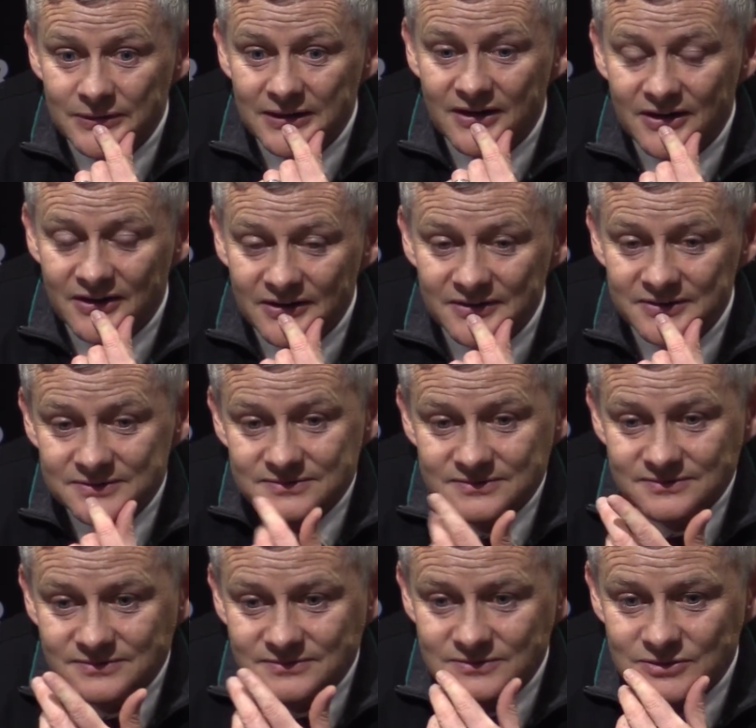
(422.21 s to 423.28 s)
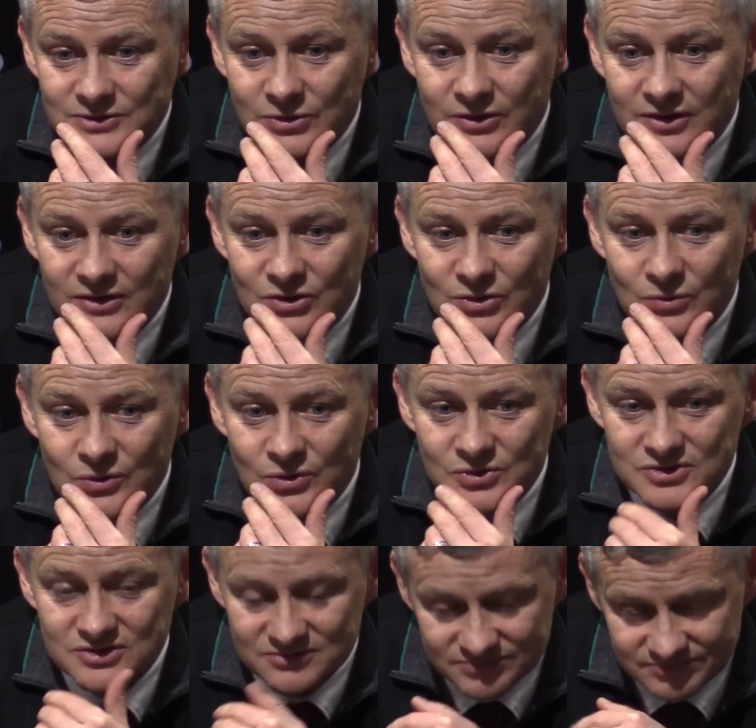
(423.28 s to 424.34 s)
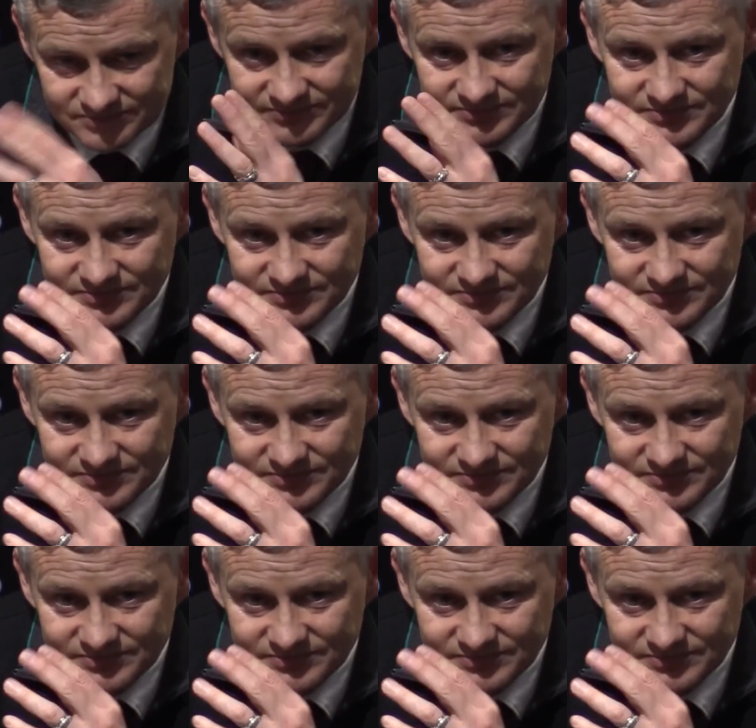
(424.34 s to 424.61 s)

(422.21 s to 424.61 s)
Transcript: we are looking towards